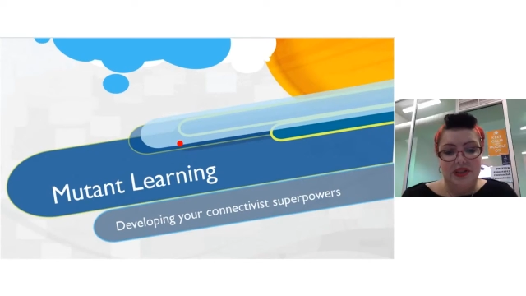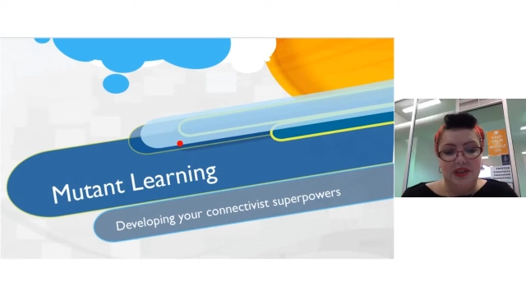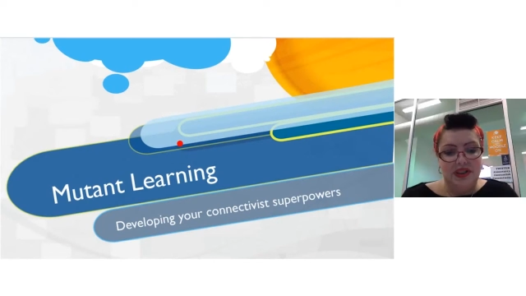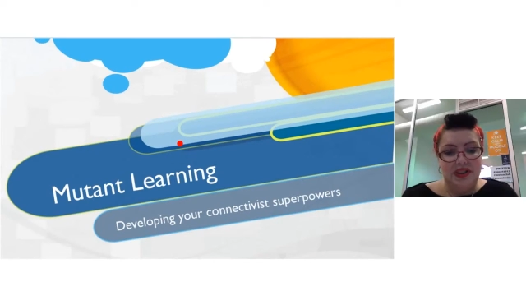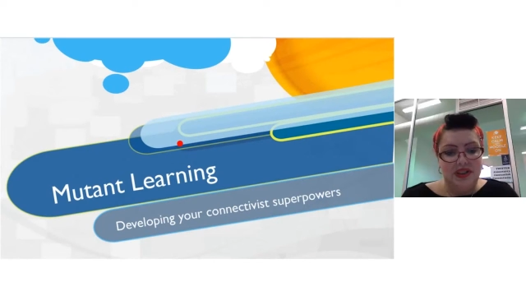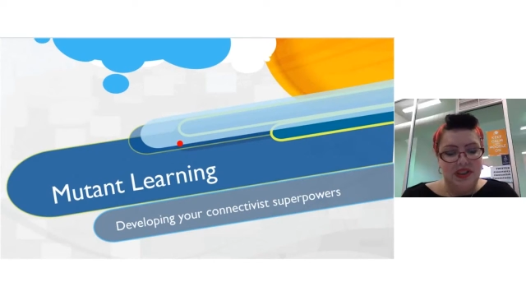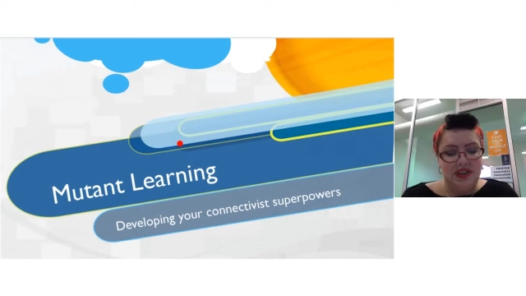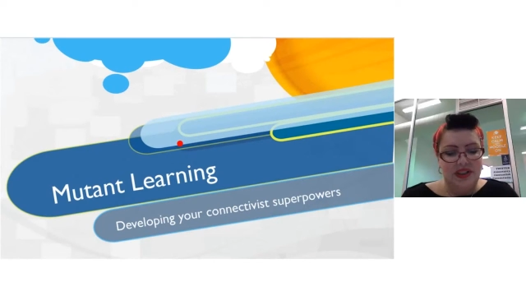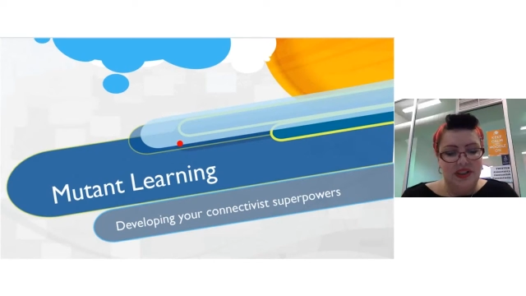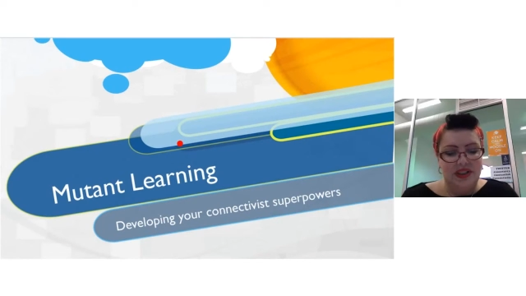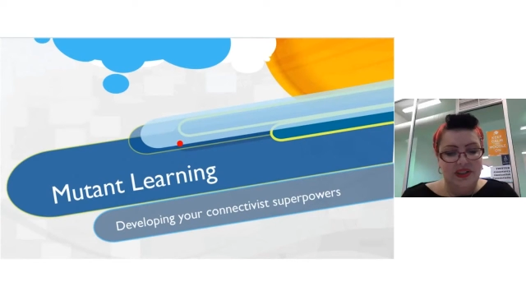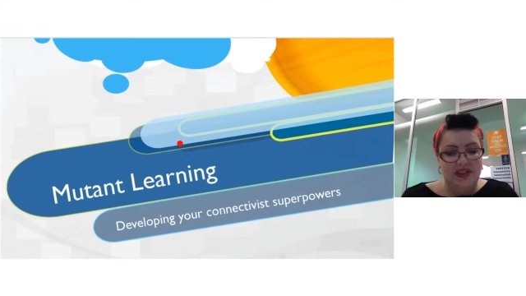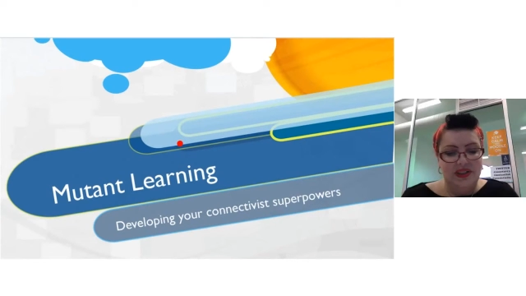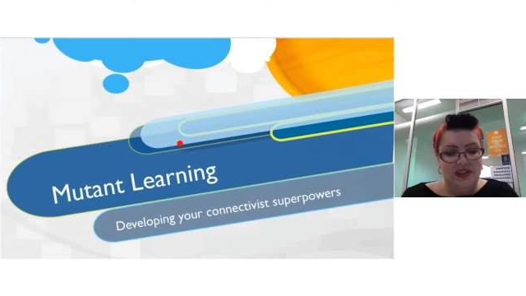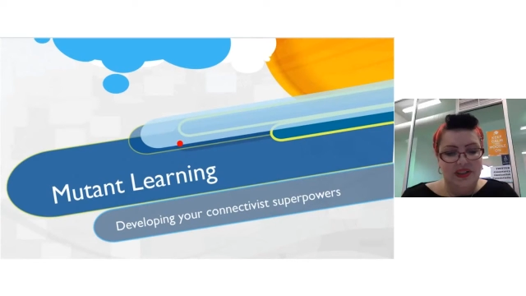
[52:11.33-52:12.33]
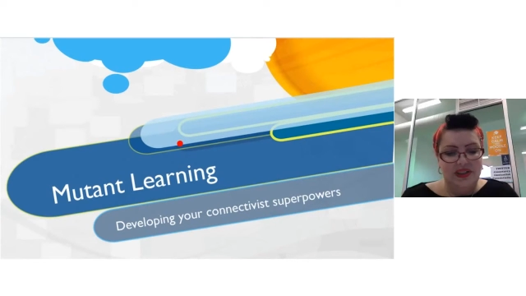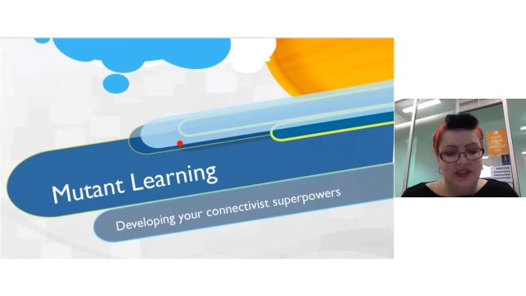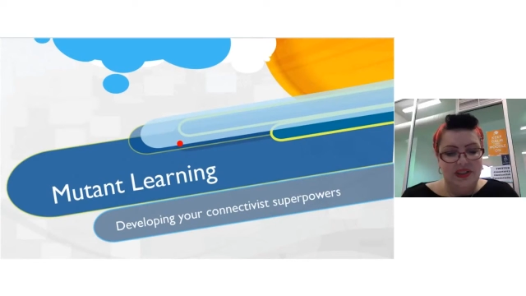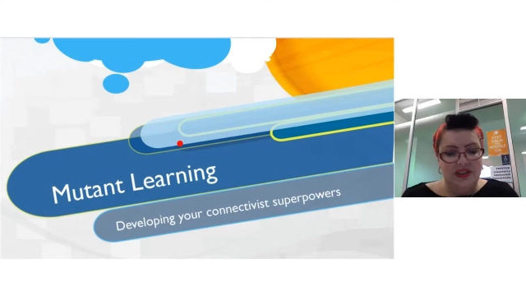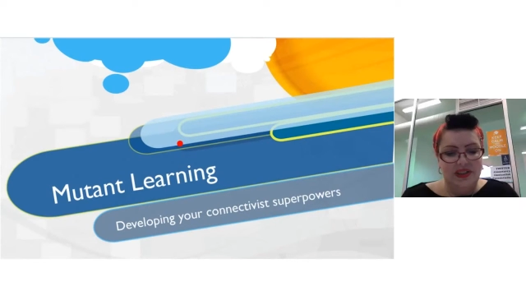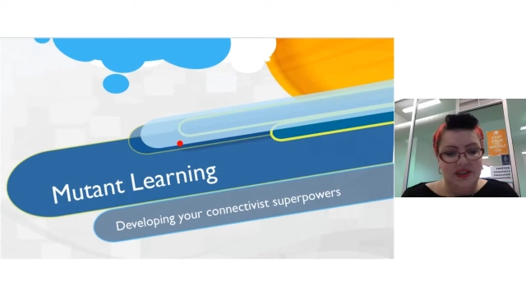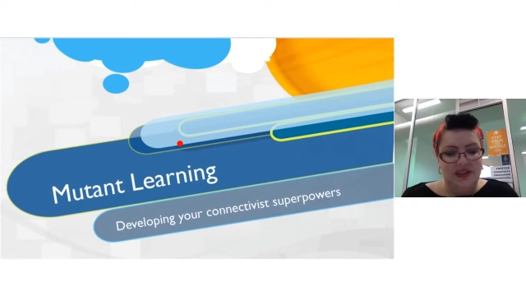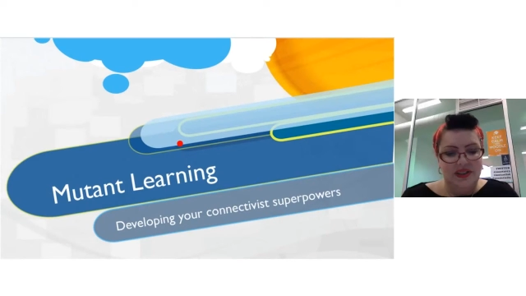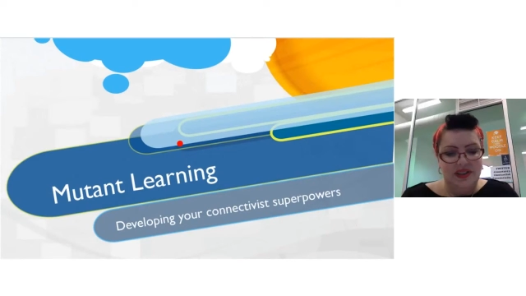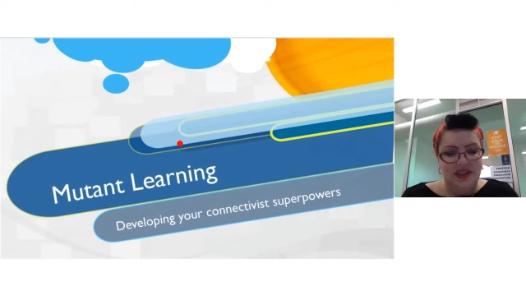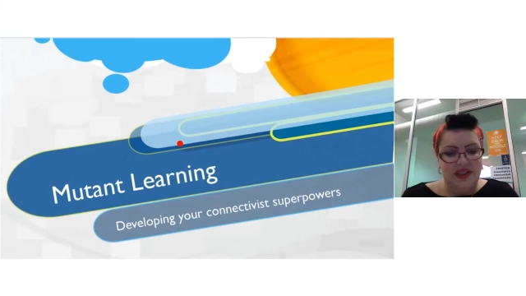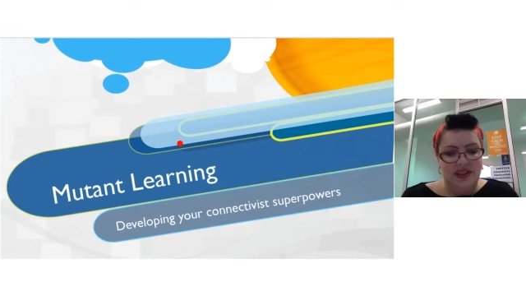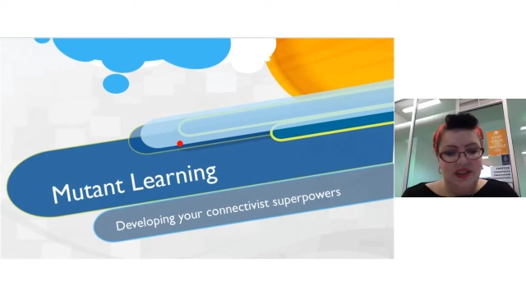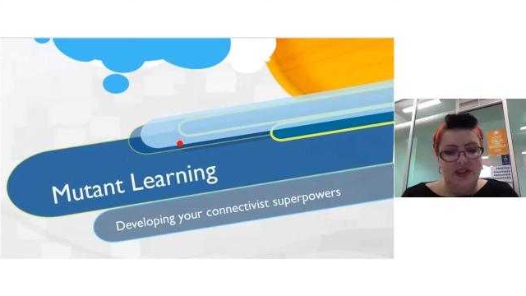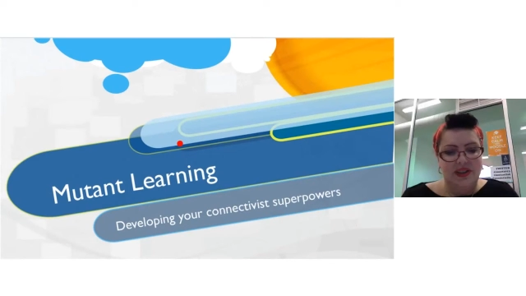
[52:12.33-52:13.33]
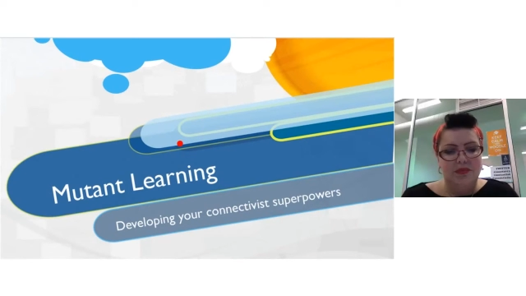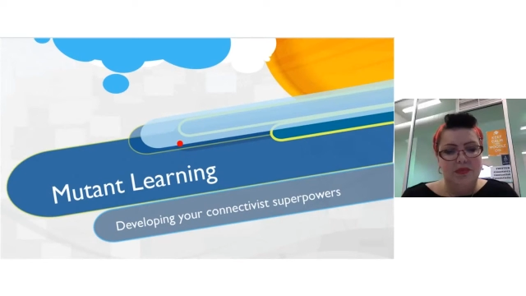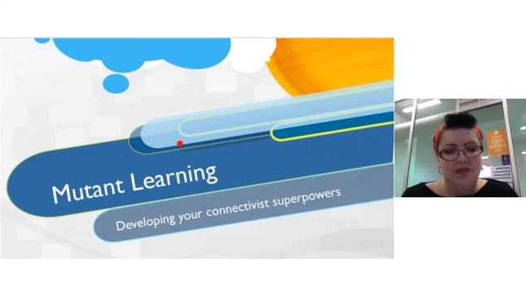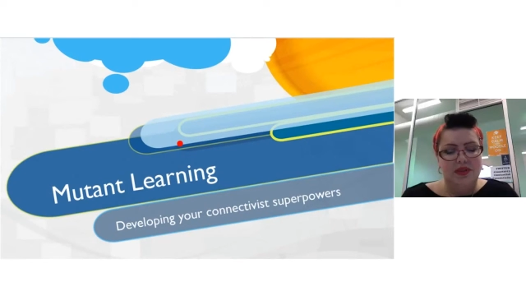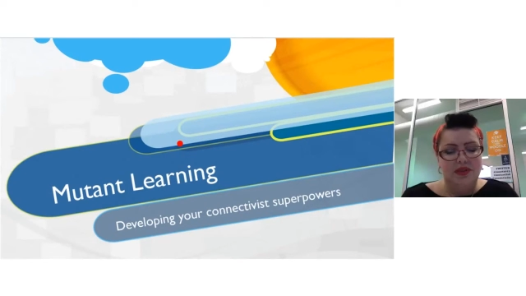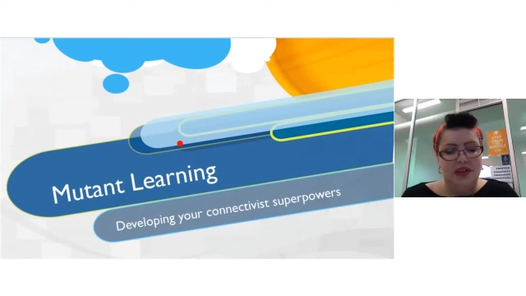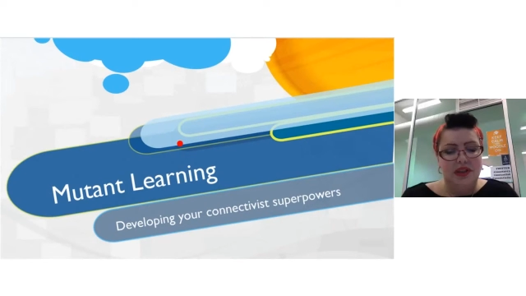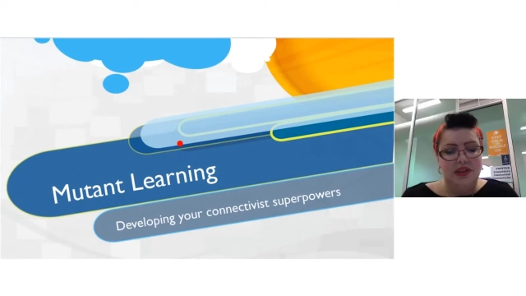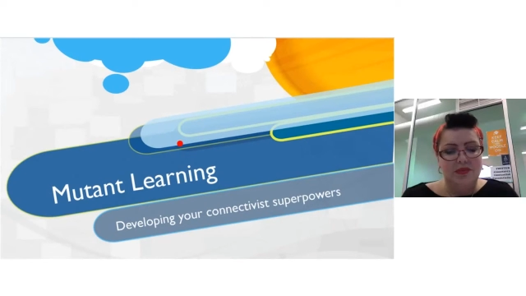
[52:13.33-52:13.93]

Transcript: So I need